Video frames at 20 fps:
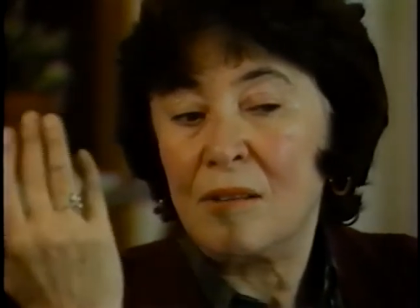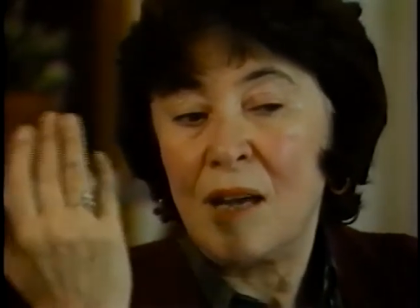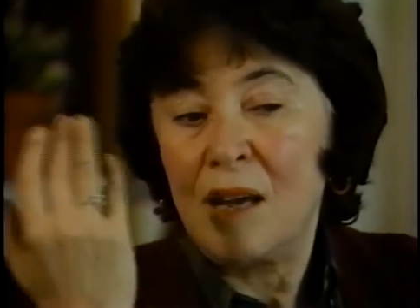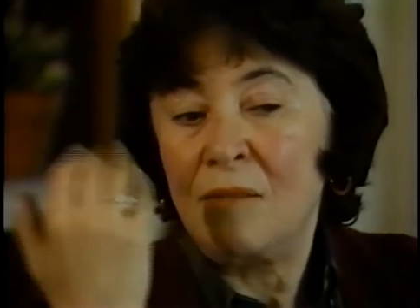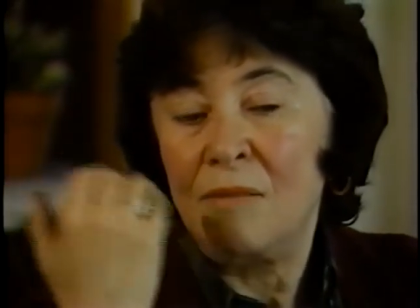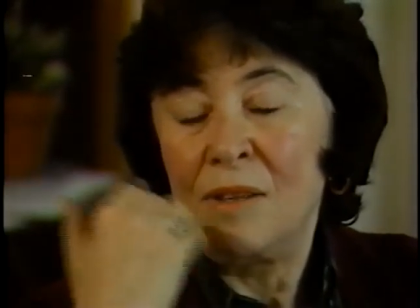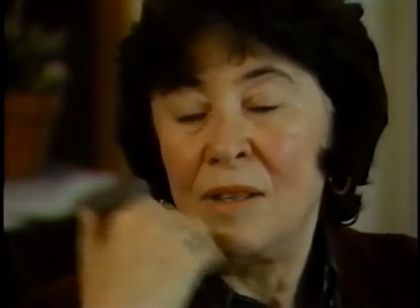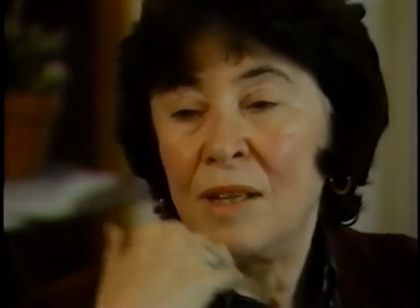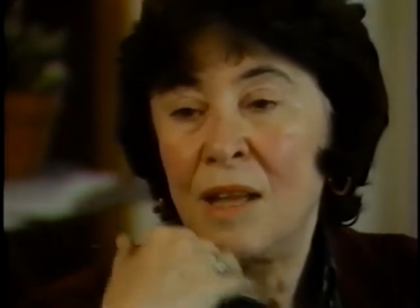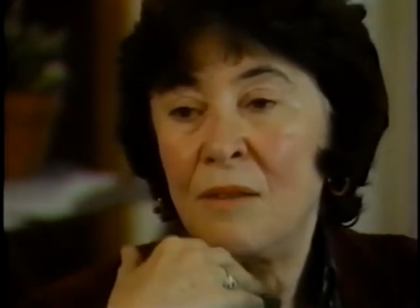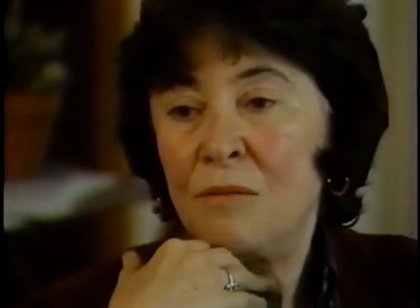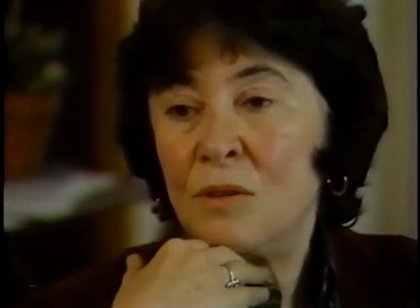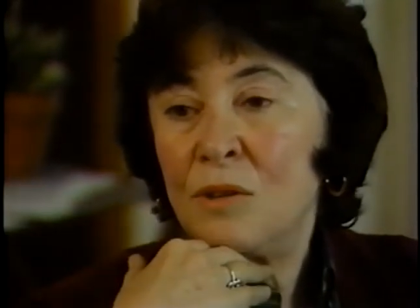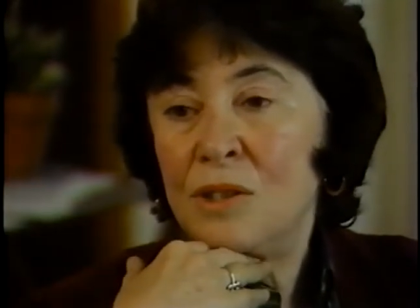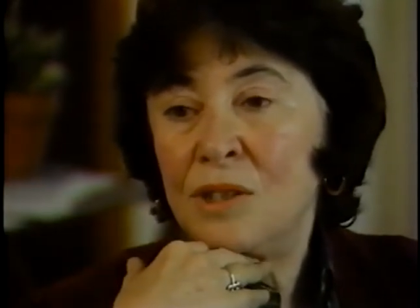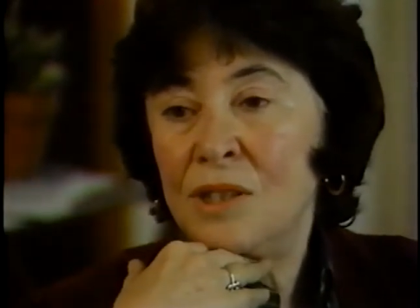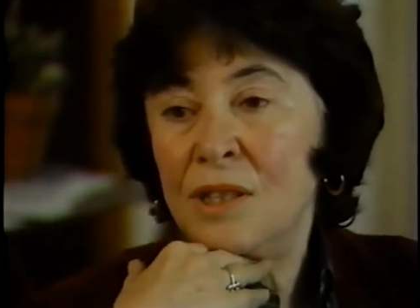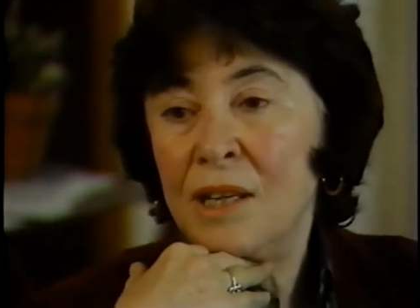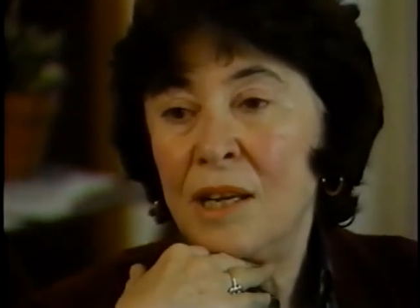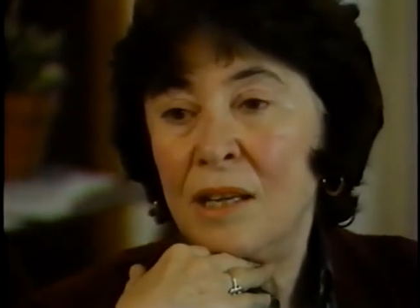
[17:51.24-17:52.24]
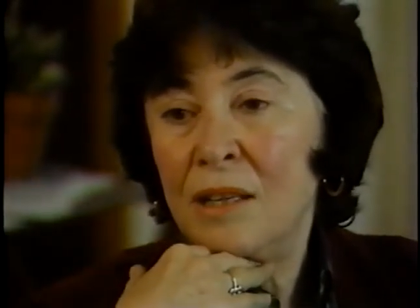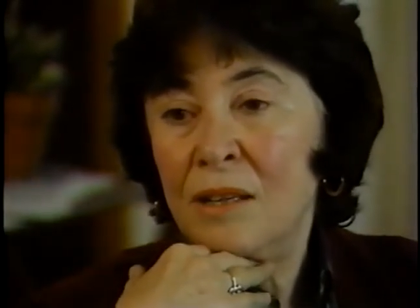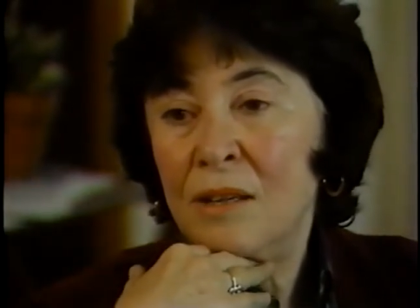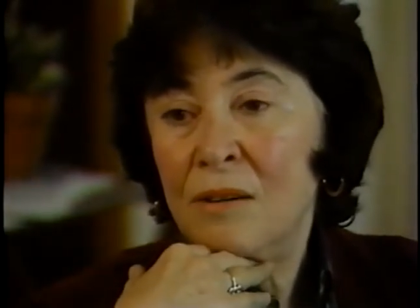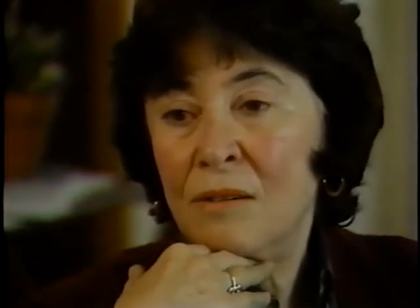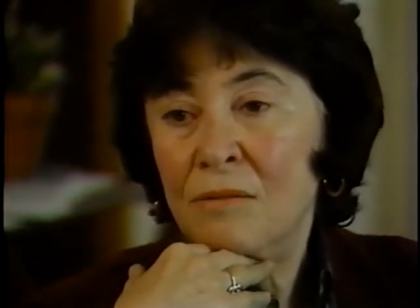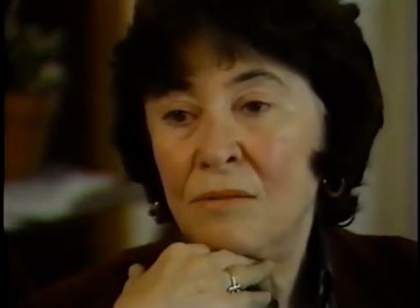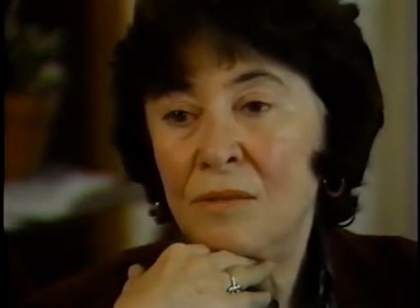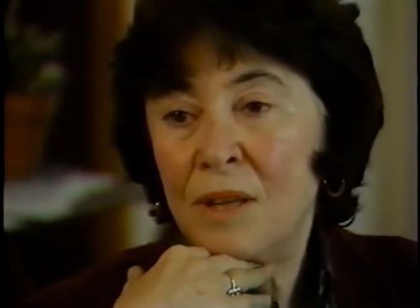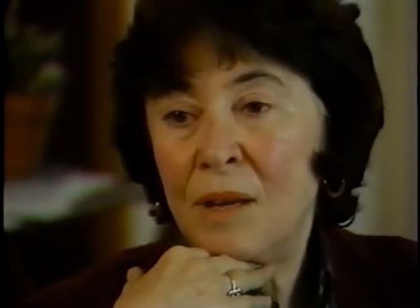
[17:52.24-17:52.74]
I will never see
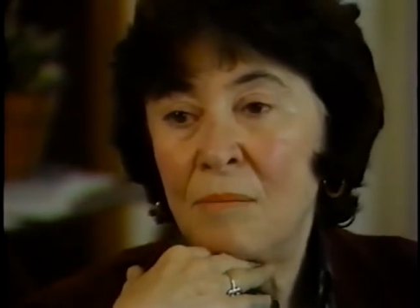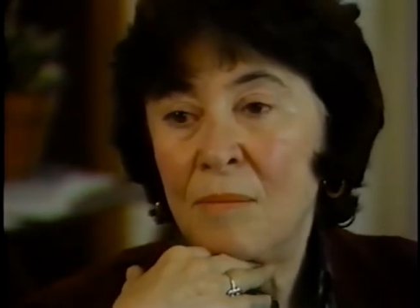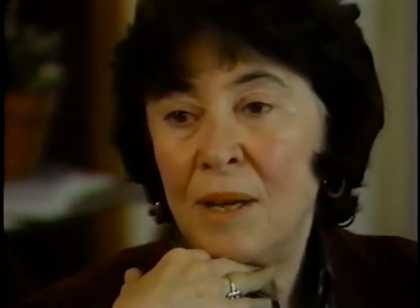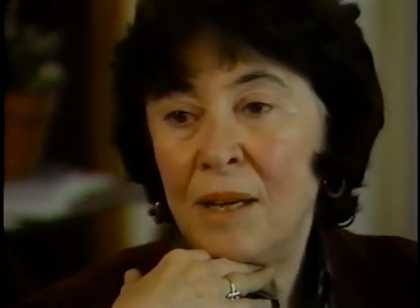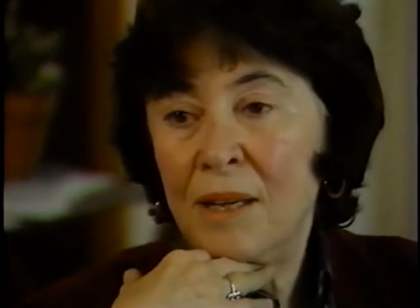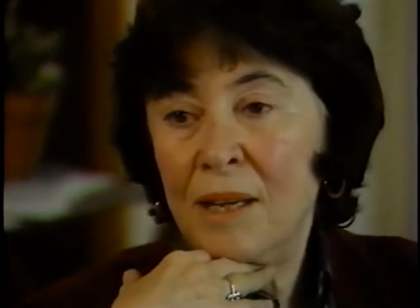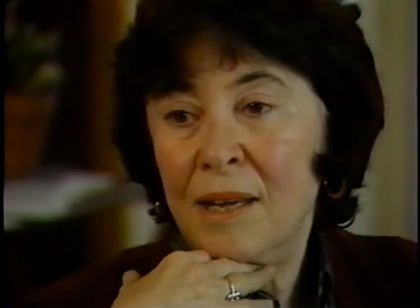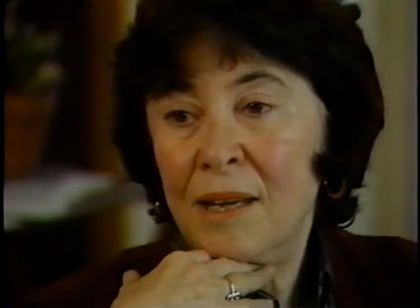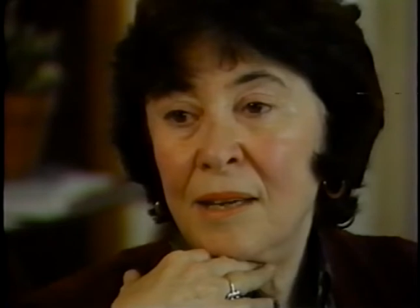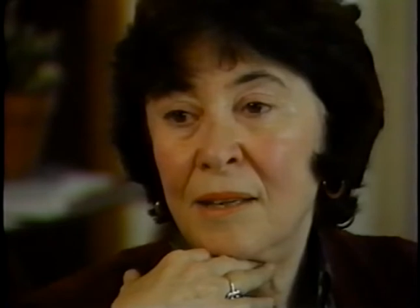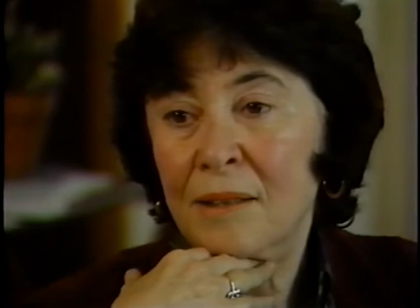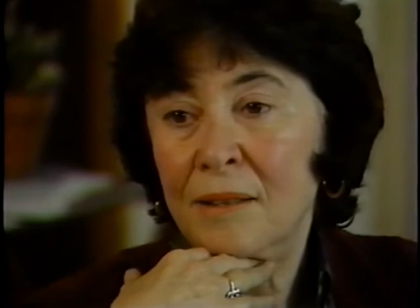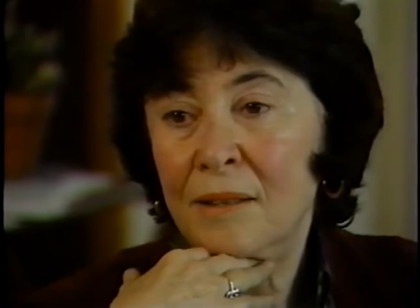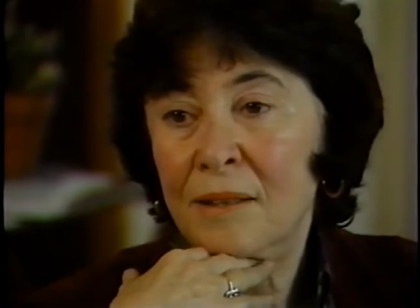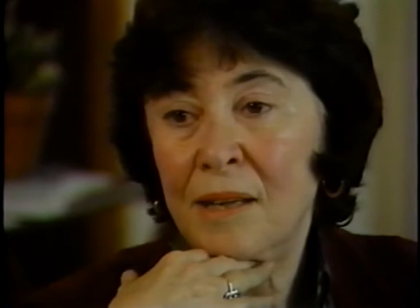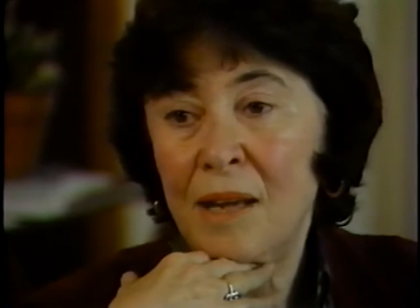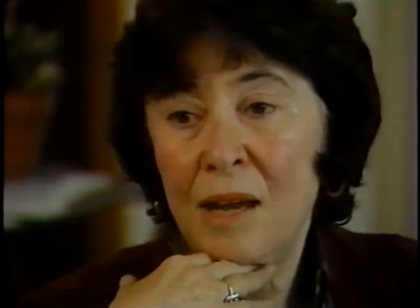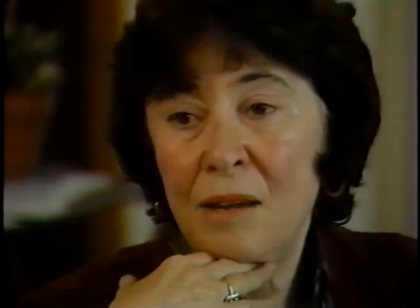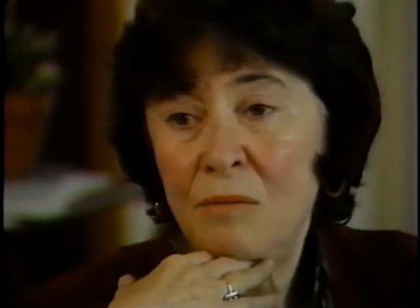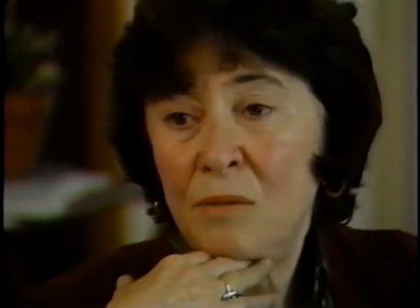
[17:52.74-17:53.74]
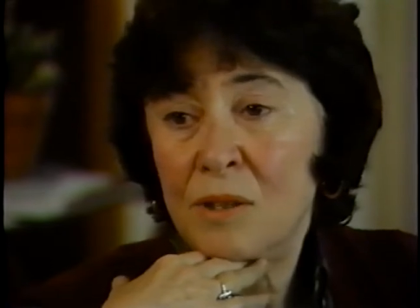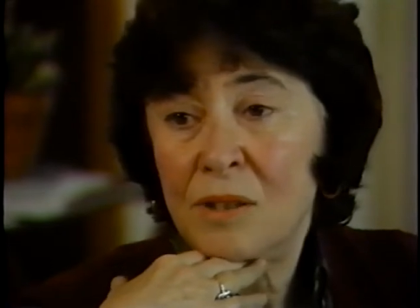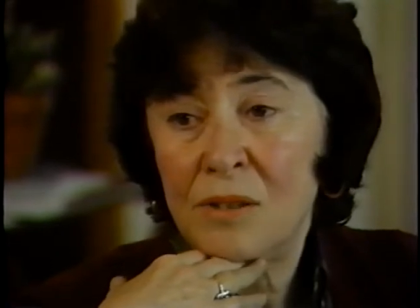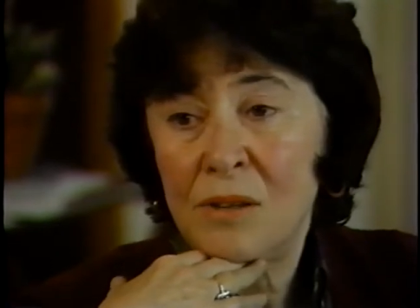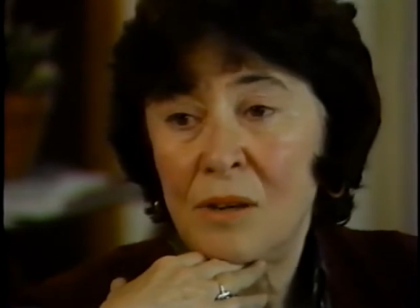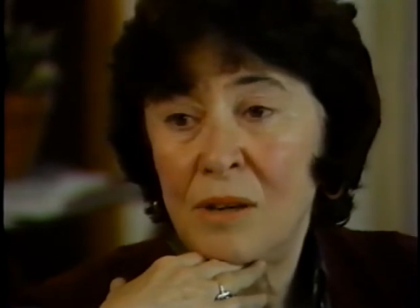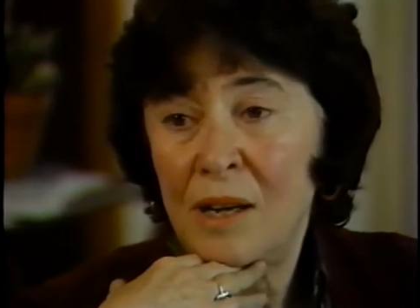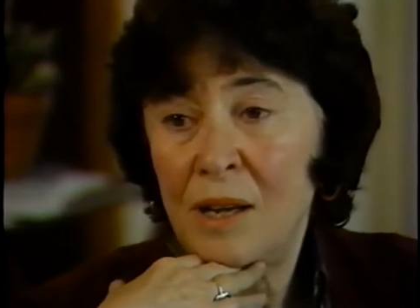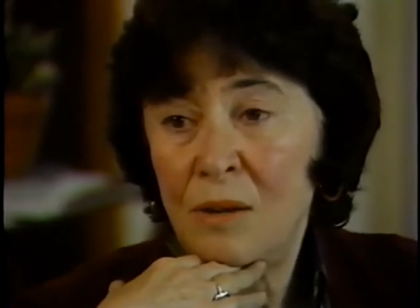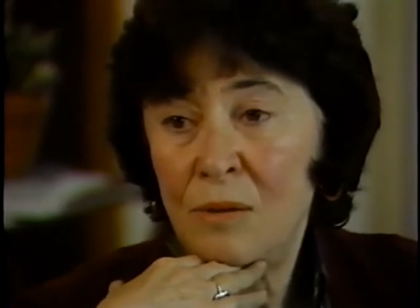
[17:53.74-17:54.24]
any of them again. I was
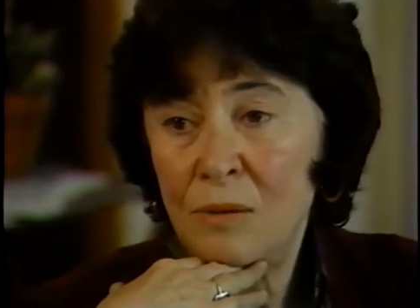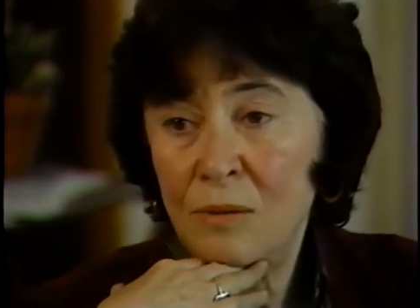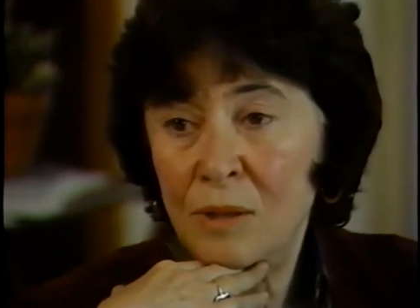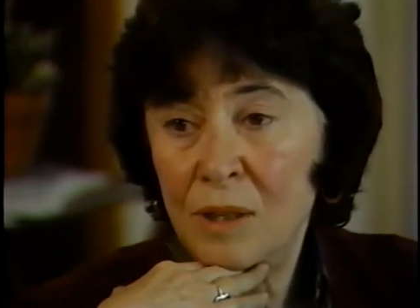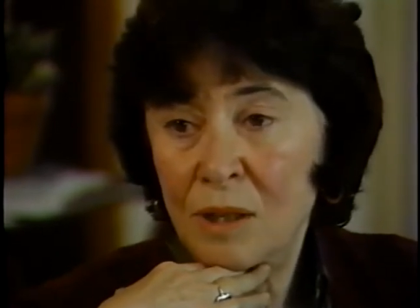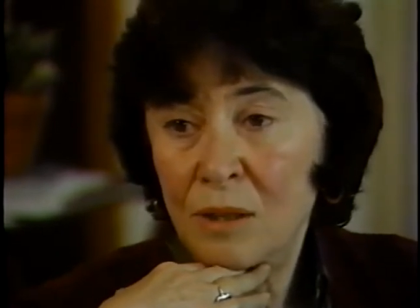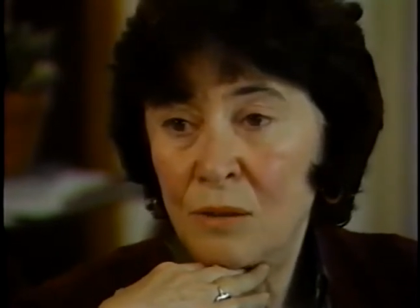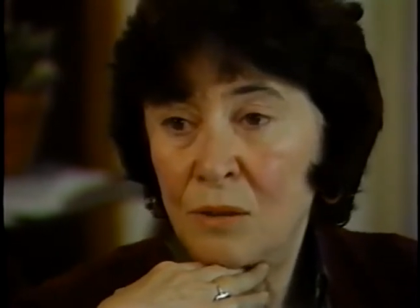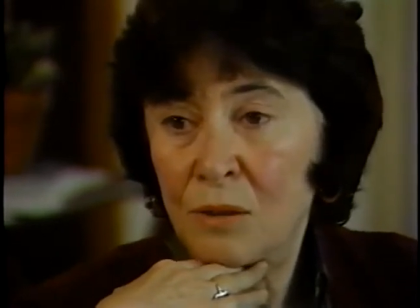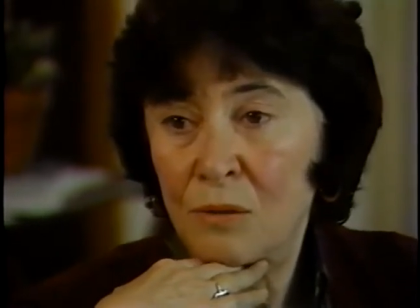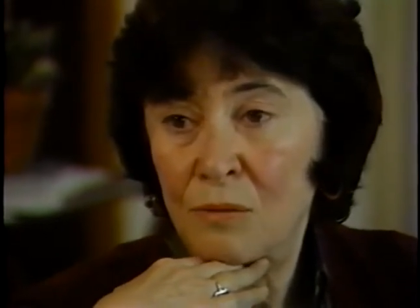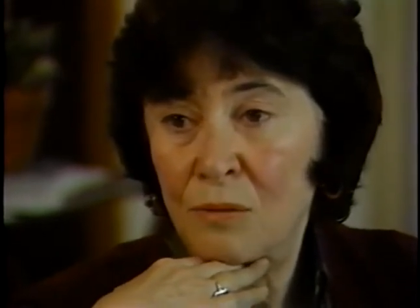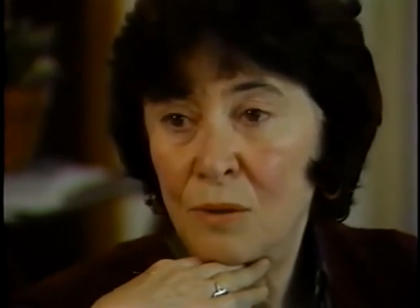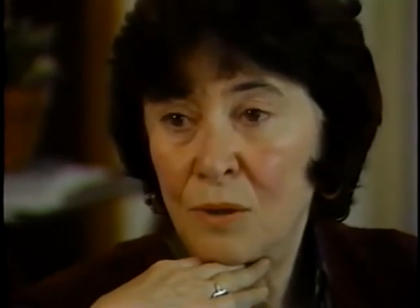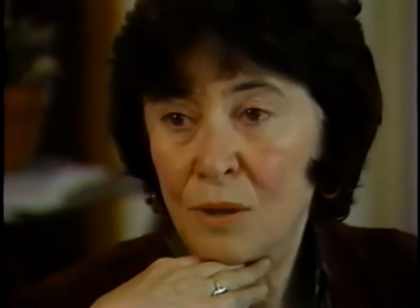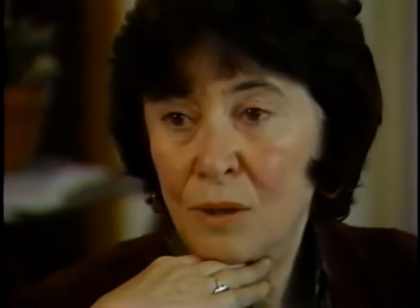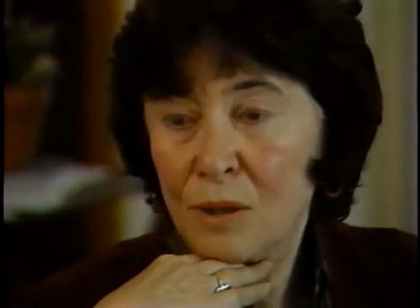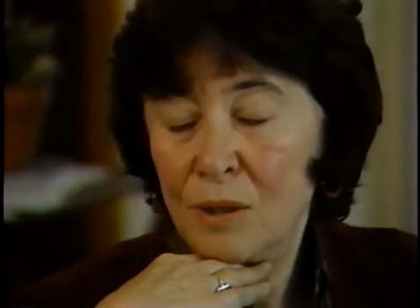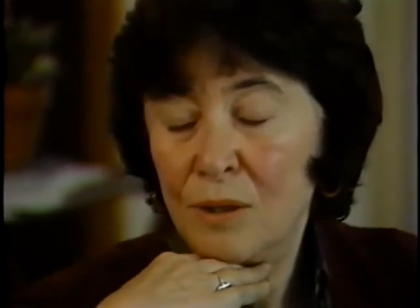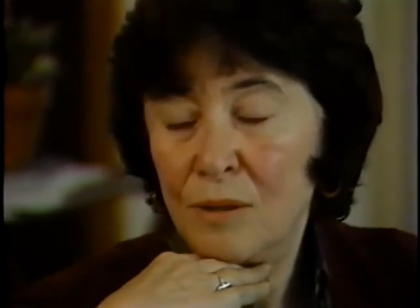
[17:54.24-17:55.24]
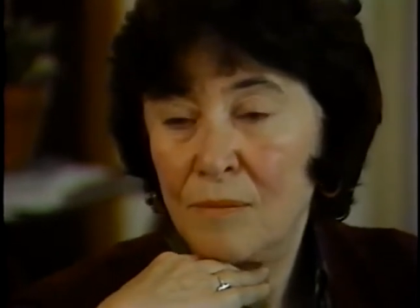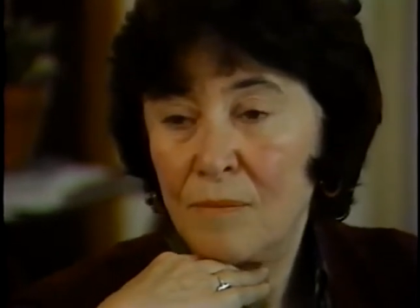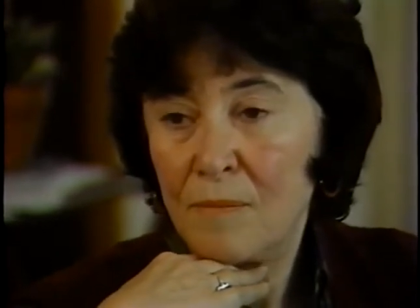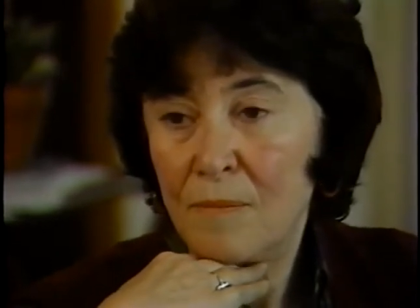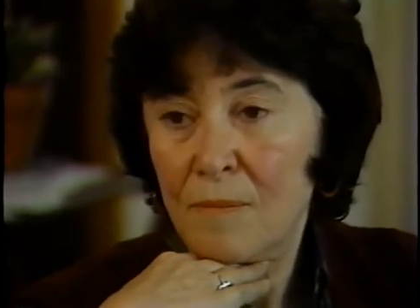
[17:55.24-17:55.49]
all alone in the world.